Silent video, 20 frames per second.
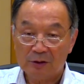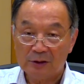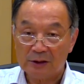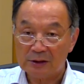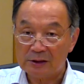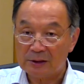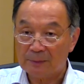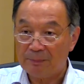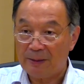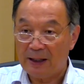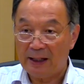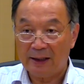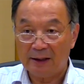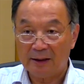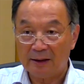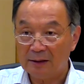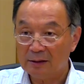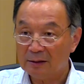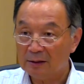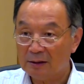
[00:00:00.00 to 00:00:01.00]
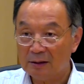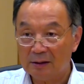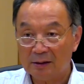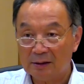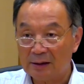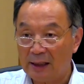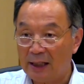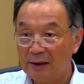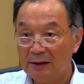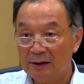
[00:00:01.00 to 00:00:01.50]
just by
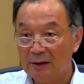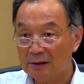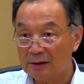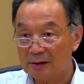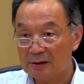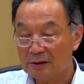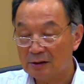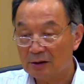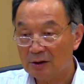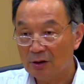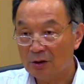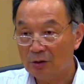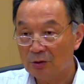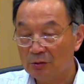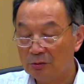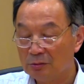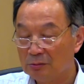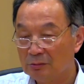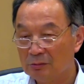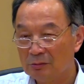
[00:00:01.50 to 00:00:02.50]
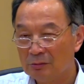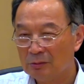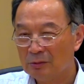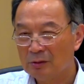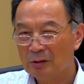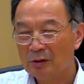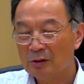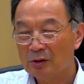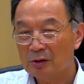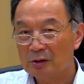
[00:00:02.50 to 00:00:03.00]
10 years or
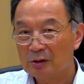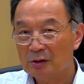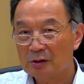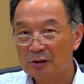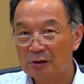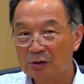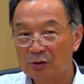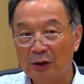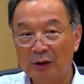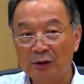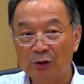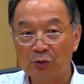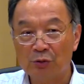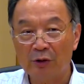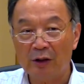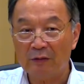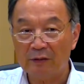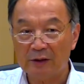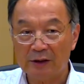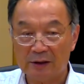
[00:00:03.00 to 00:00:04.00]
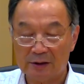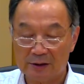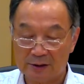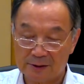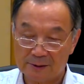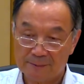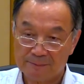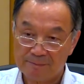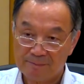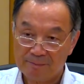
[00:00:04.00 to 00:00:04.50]
12
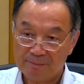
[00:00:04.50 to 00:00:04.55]
years,